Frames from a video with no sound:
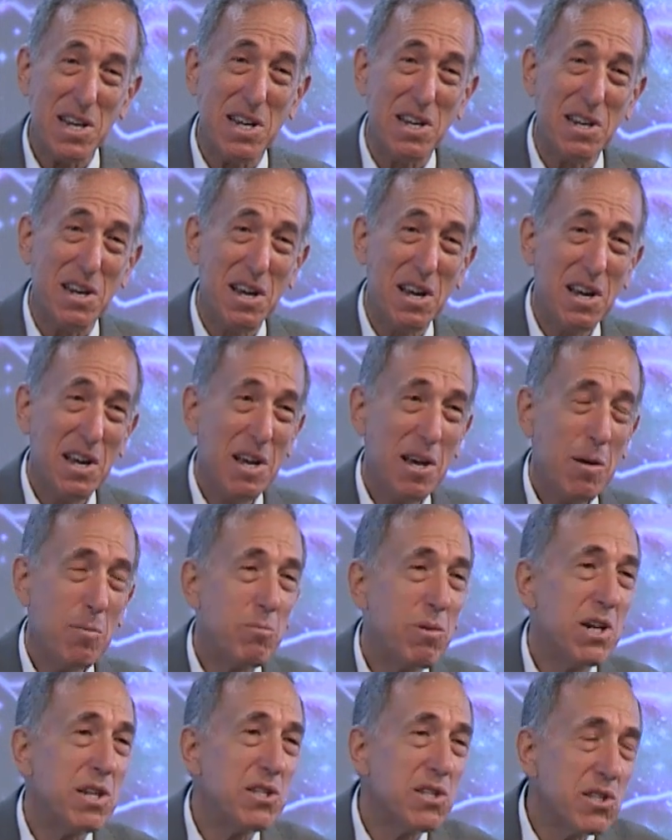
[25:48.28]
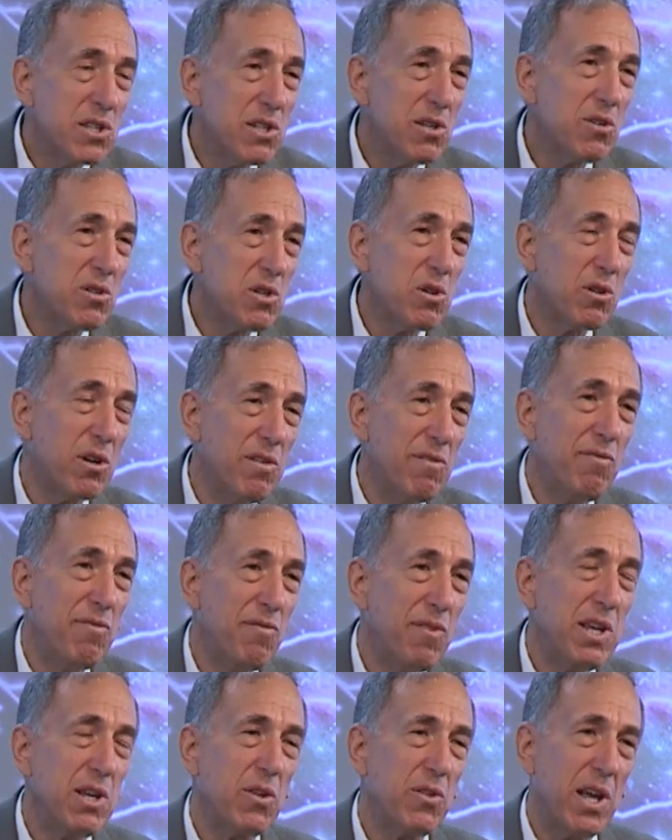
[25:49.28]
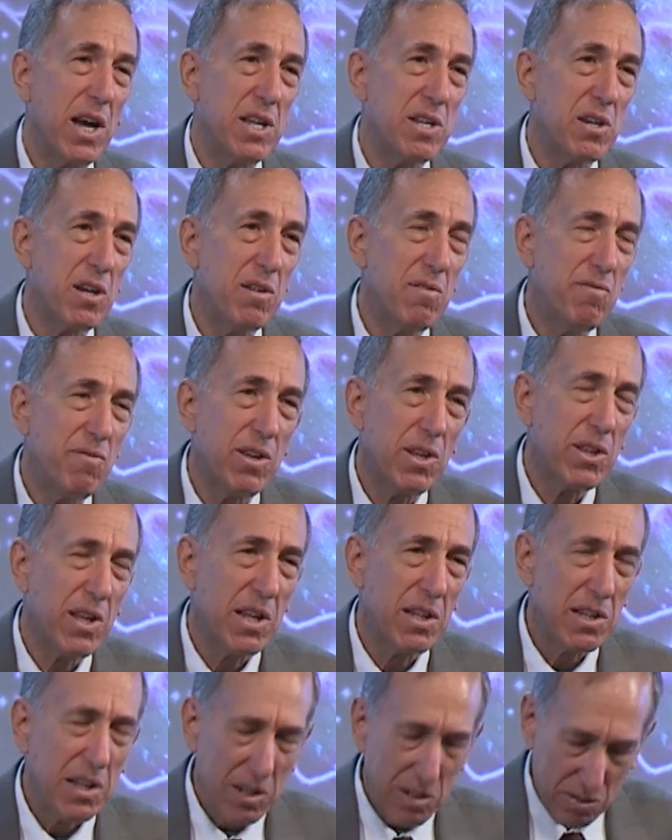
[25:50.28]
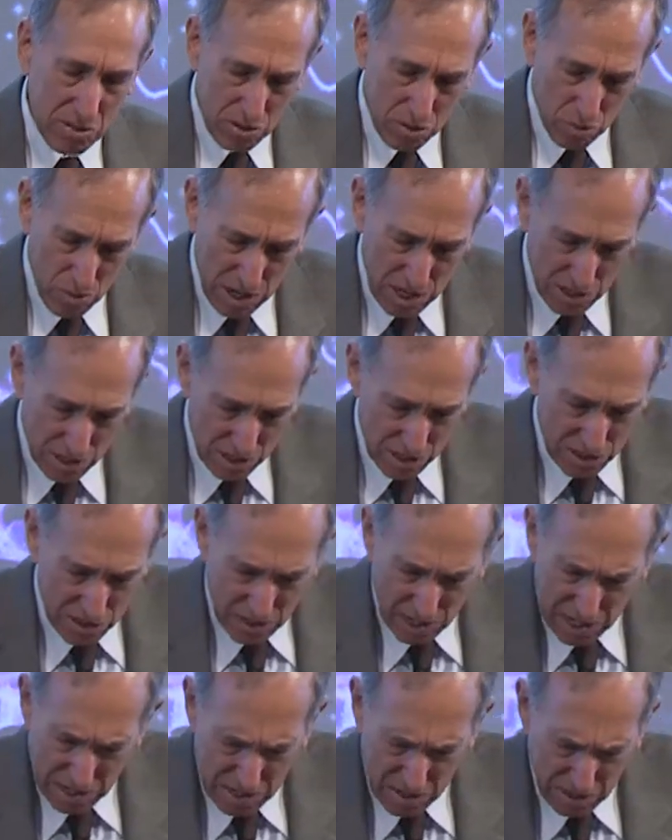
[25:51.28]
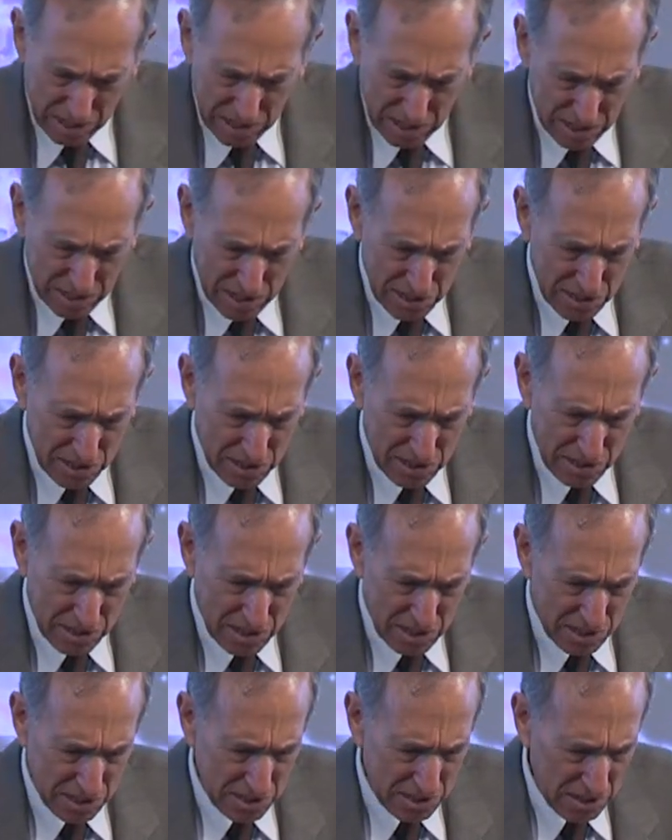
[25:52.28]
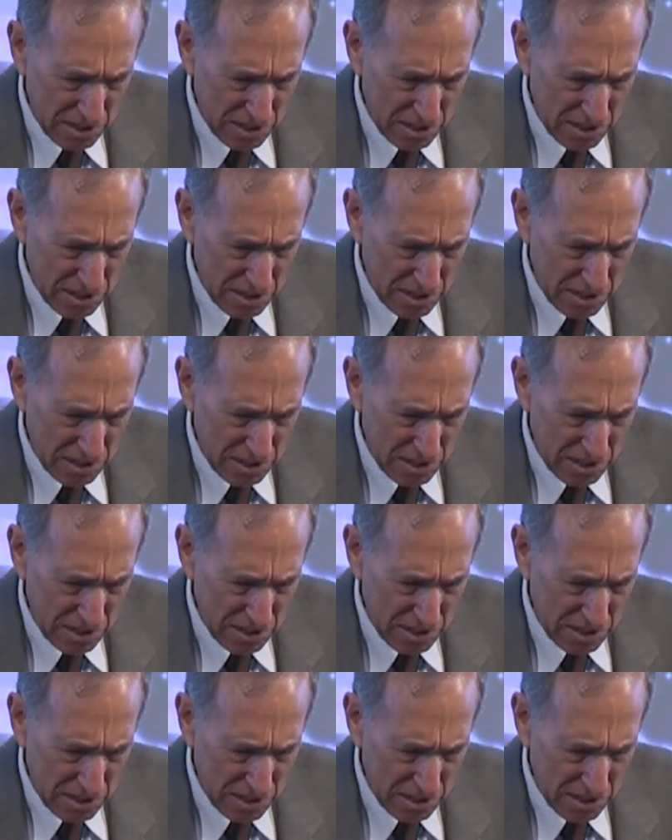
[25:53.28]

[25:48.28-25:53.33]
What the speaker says: it, but it's still, you can feel that. You can feel that little twinge inside, knowing that this is